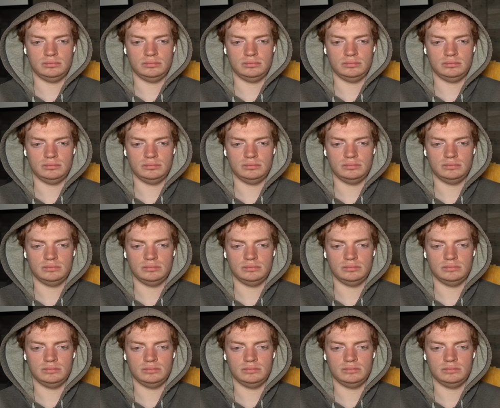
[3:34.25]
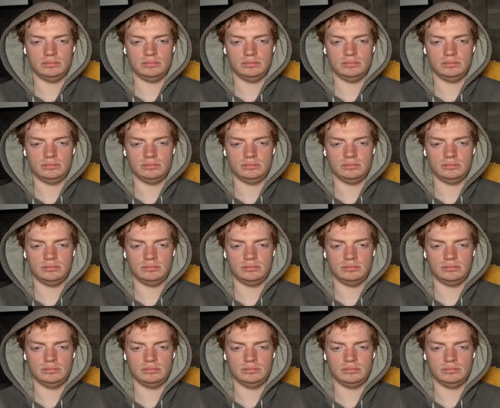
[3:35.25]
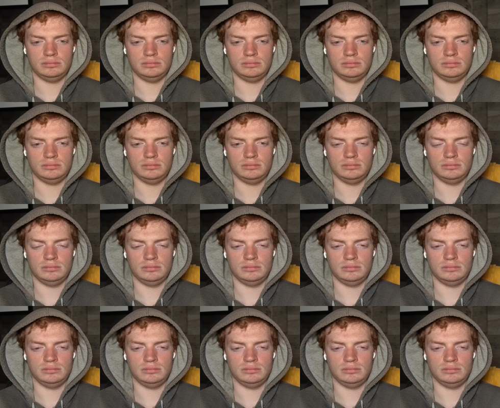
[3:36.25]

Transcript: Nobody speaks.